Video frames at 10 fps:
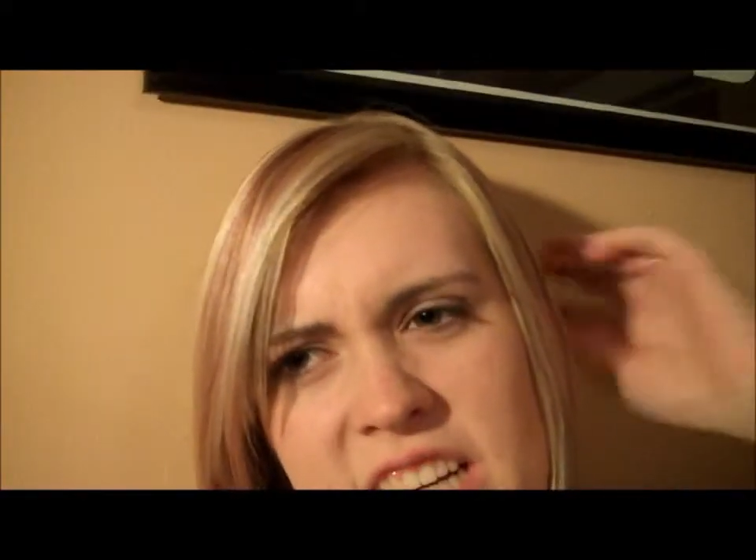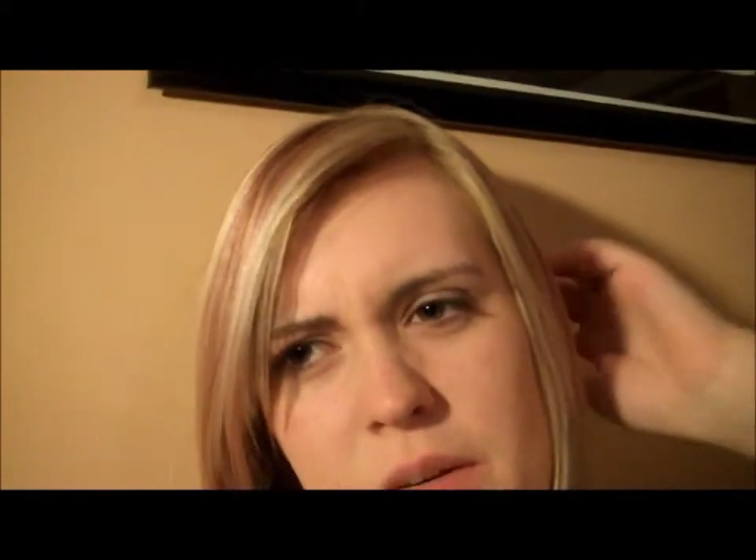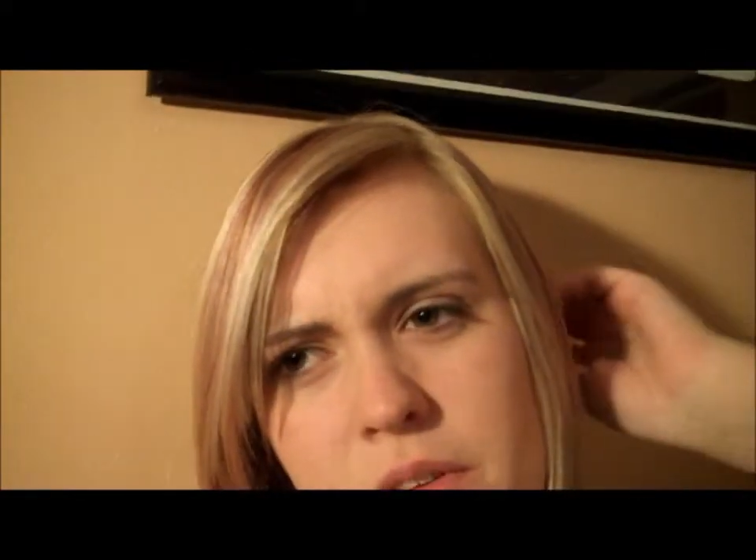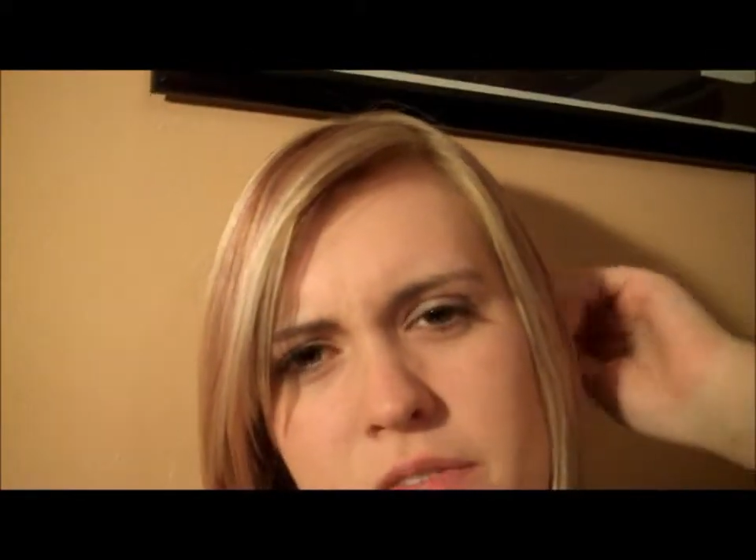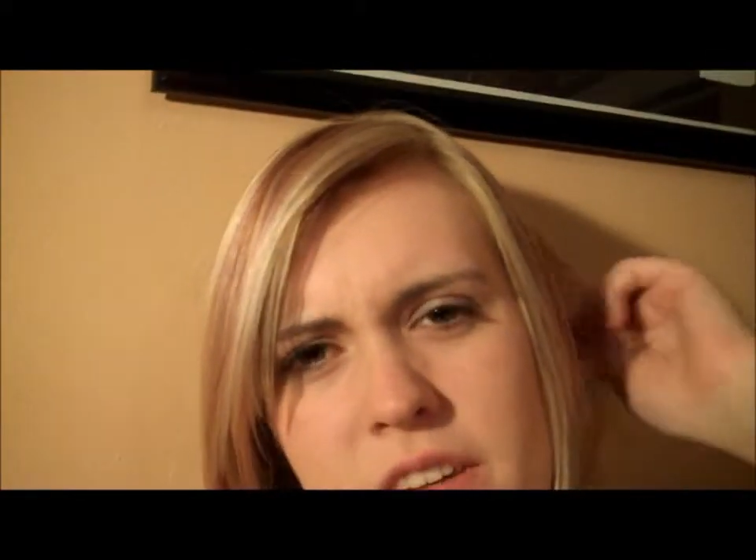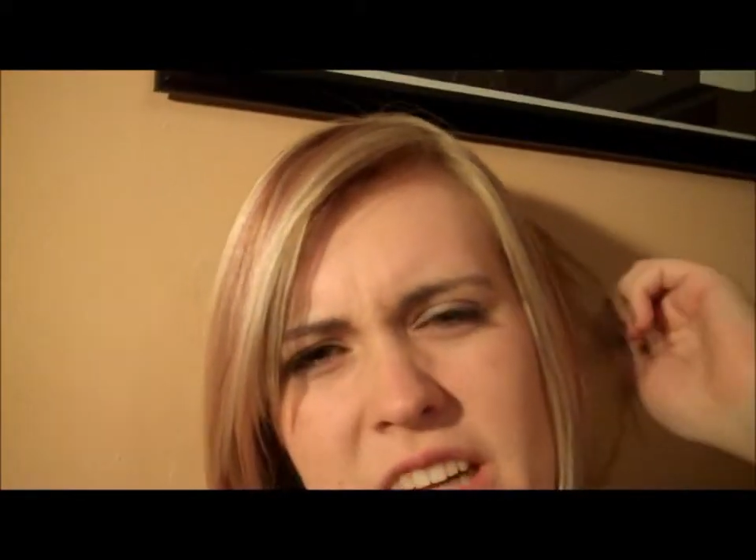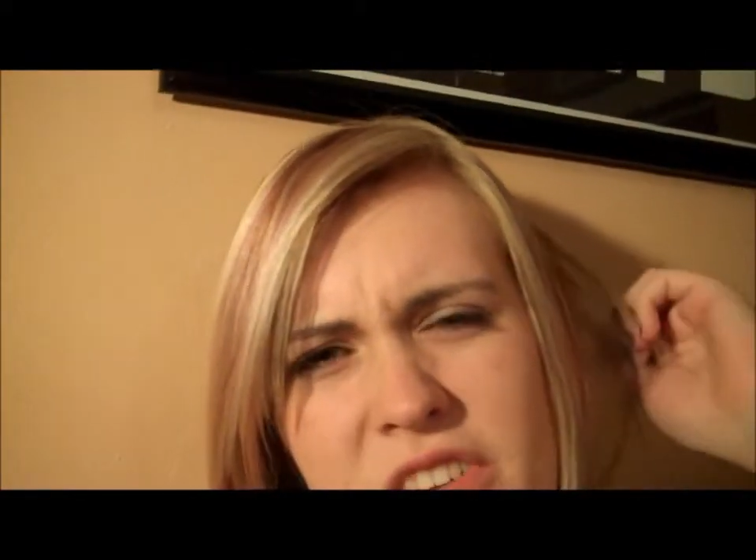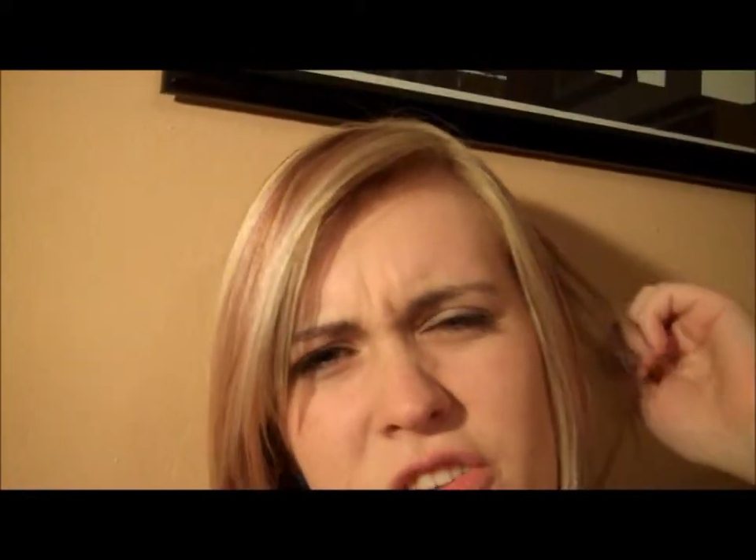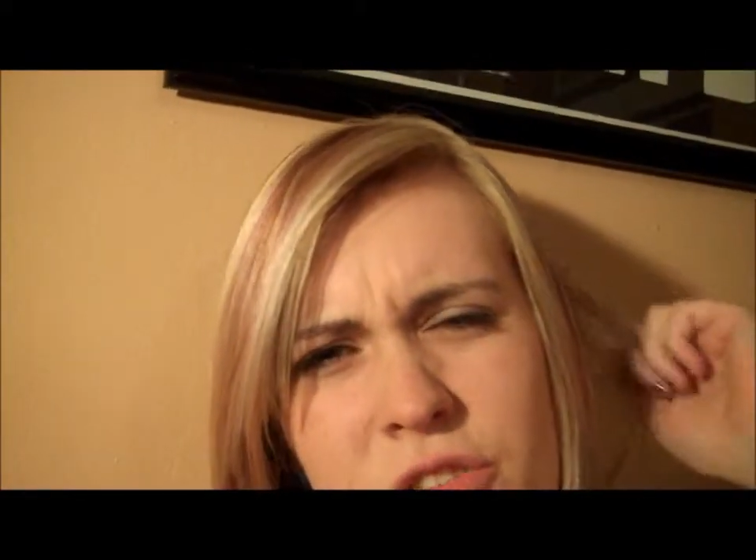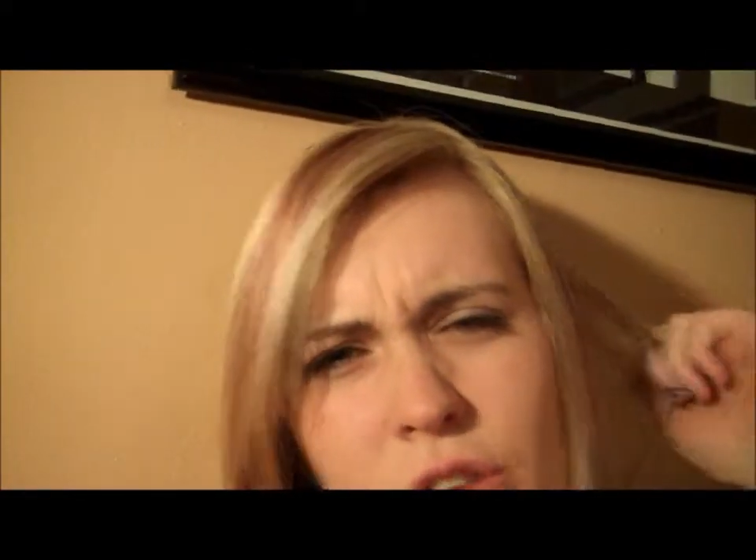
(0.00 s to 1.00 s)
It would feel like
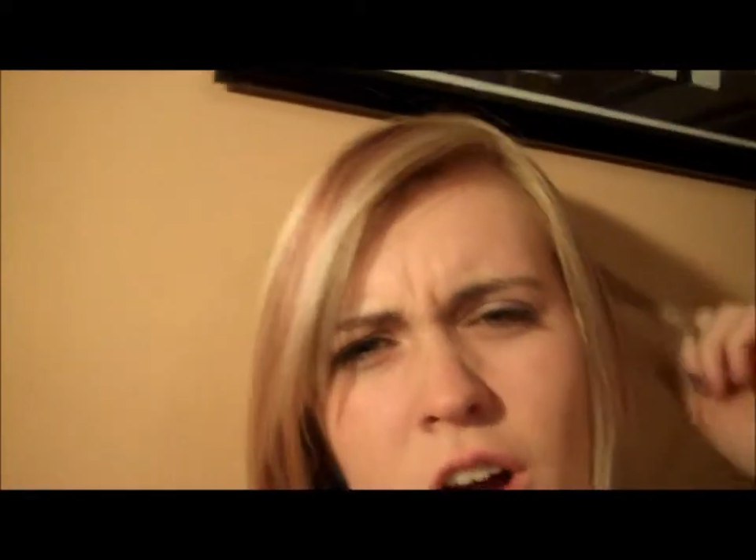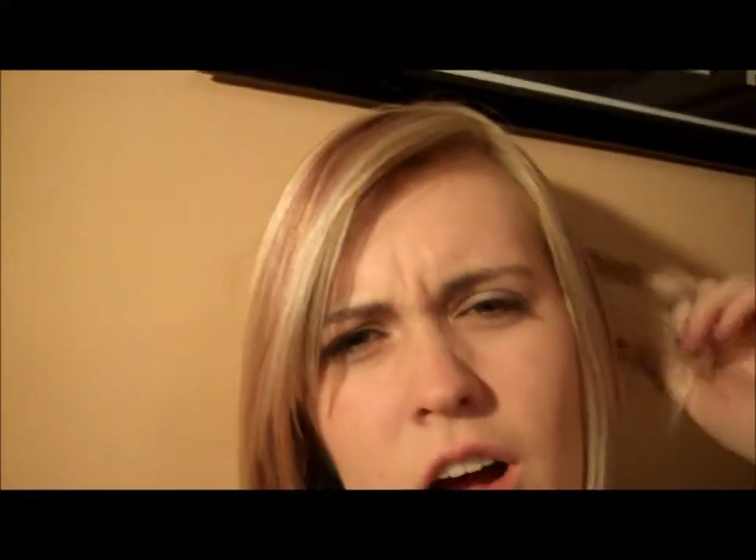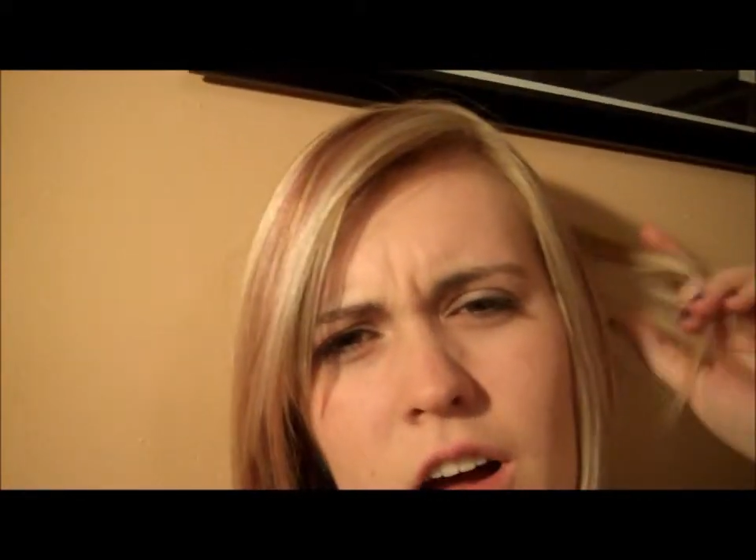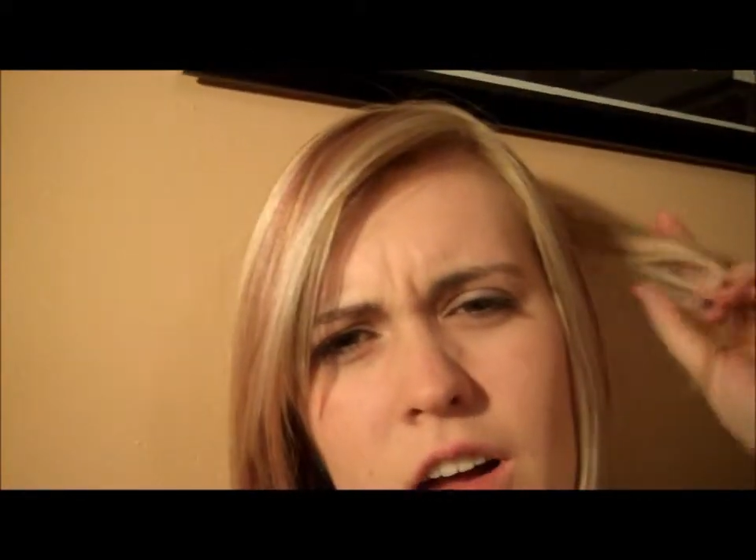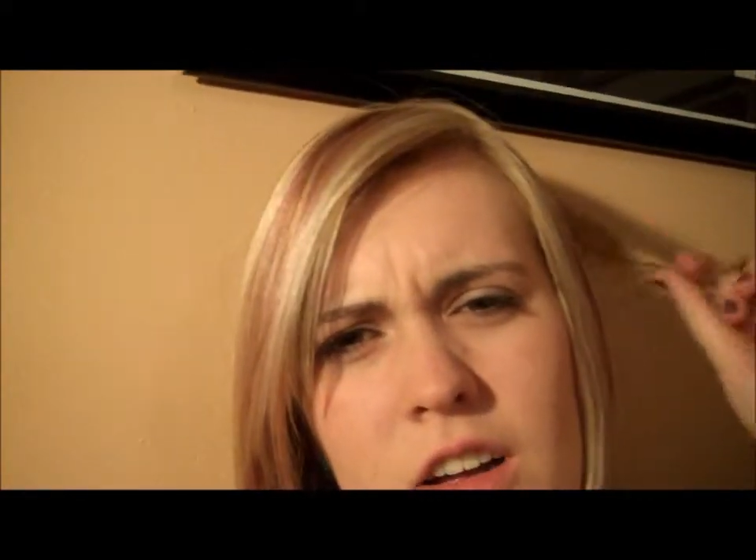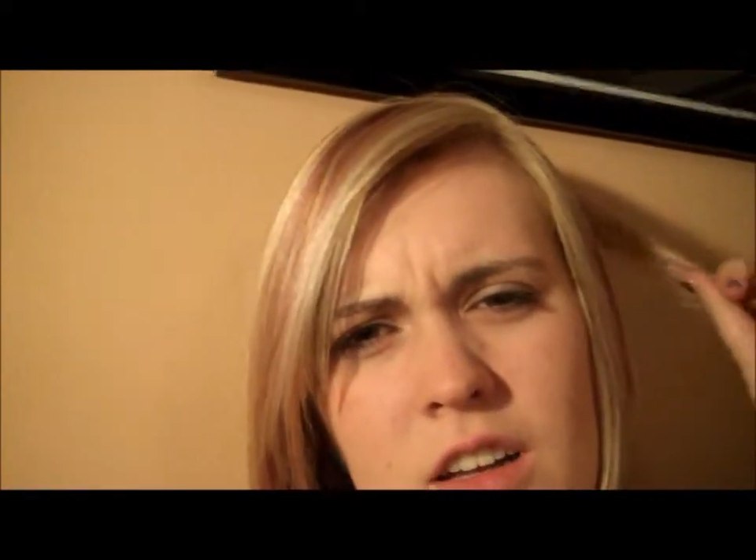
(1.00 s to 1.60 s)
straw,